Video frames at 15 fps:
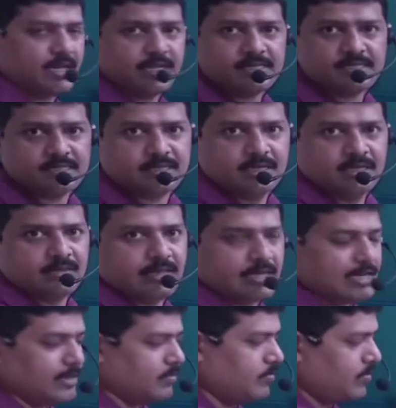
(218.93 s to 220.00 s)
is
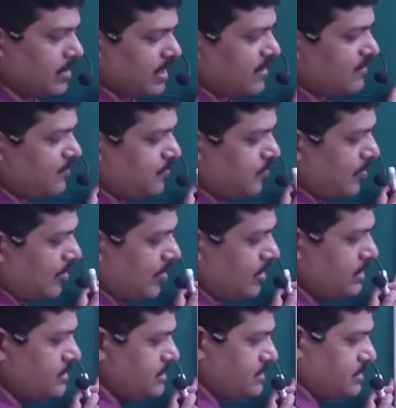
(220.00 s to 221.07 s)
the number of
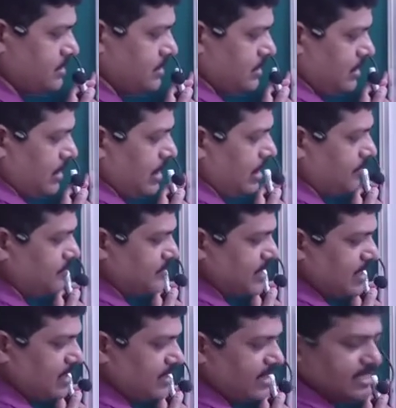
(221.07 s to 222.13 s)
moles
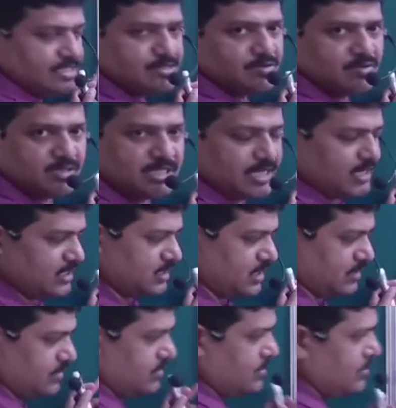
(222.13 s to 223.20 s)
after dissociation.